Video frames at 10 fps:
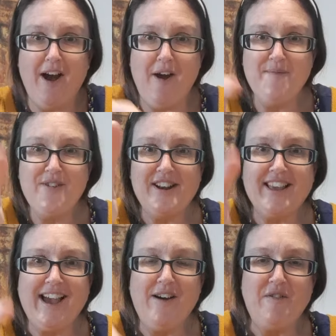I'm
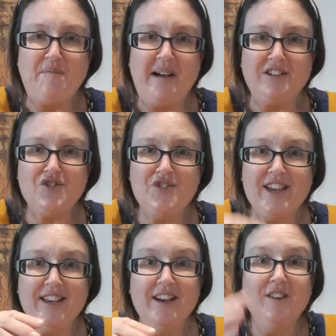running out of
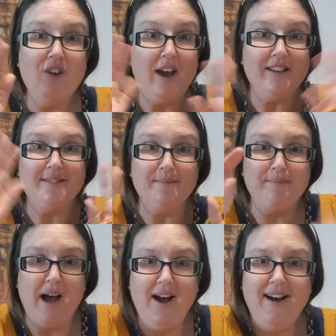battery. Right,
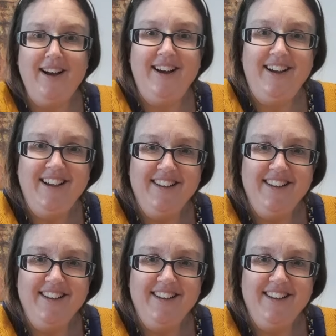bye!